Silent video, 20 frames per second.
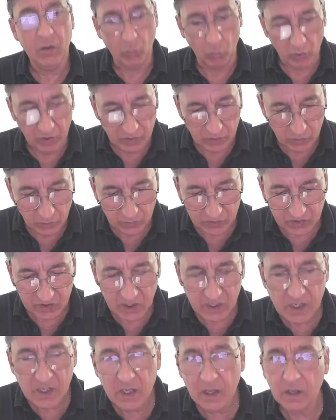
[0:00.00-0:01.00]
What you
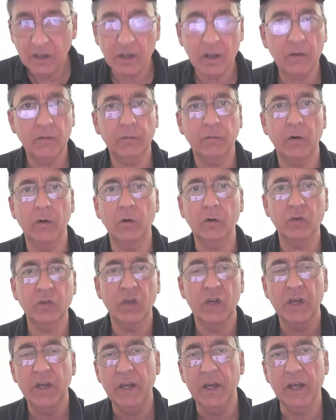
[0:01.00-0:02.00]
see here now, folks,
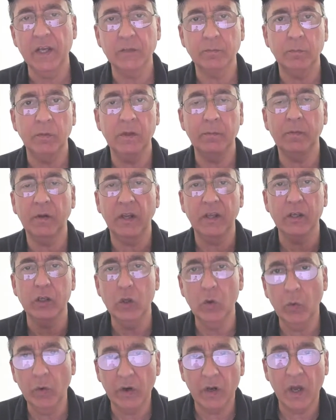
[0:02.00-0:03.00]
is people like
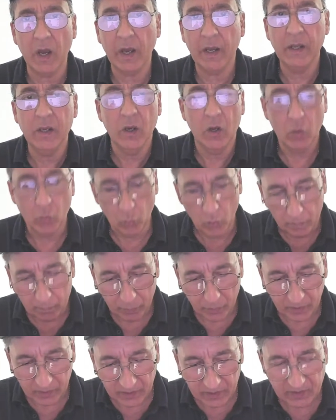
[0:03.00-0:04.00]
you and I, we're
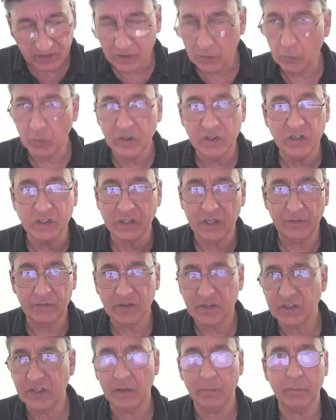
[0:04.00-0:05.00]
putting these in, we're just giving
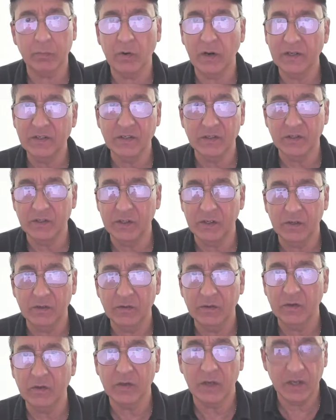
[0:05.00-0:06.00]
set prices here,
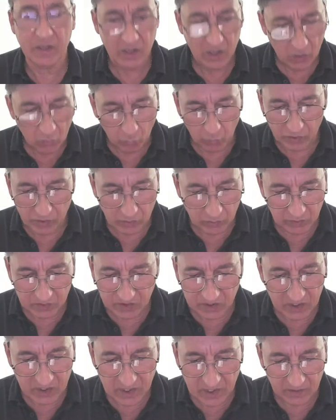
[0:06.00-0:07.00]
okay? What you
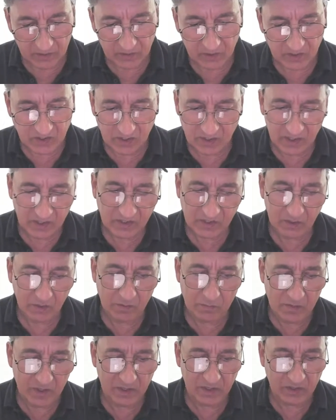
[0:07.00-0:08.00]
see here doesn't
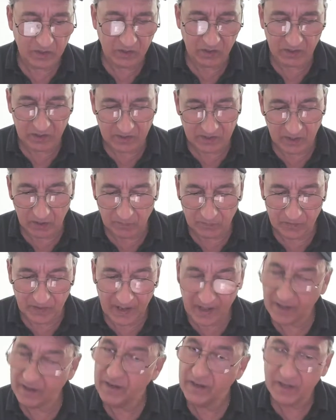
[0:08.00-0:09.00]
necessarily mean it's gonna sell for
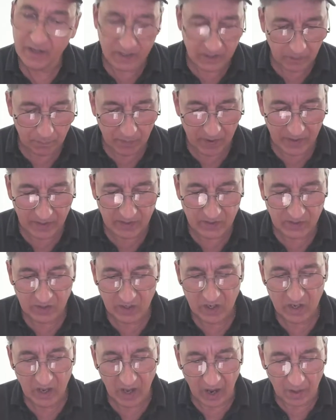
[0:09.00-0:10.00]
that. It depends.
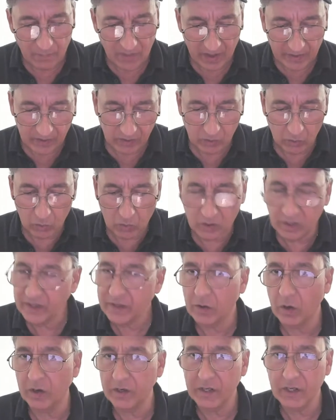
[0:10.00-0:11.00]
I'm not gonna click
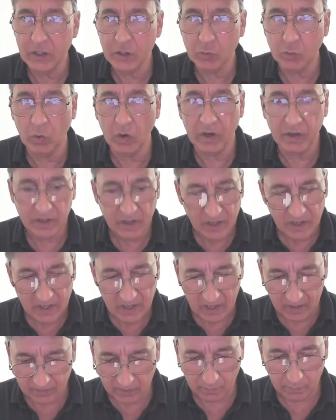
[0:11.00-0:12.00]
on each one.
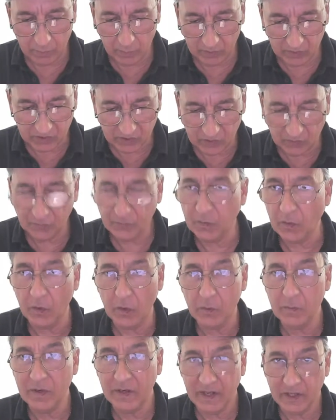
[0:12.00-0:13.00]
If the person's
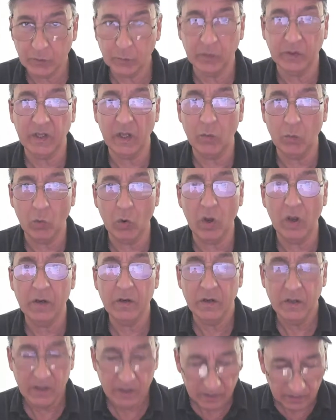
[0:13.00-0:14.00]
firm and that's what they want,
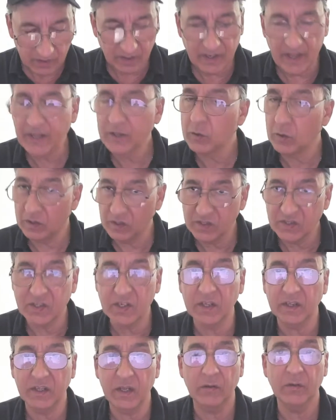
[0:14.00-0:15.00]
then that's it'll
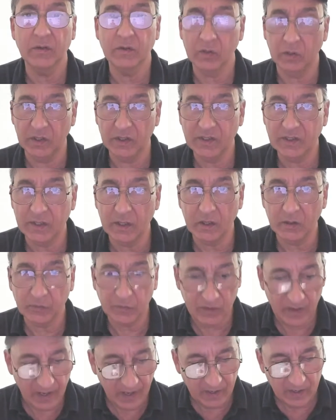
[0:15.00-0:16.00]
sit there until it sells
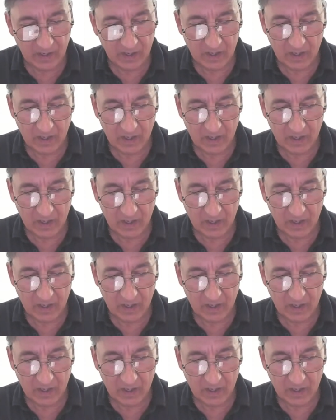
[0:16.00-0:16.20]
for that.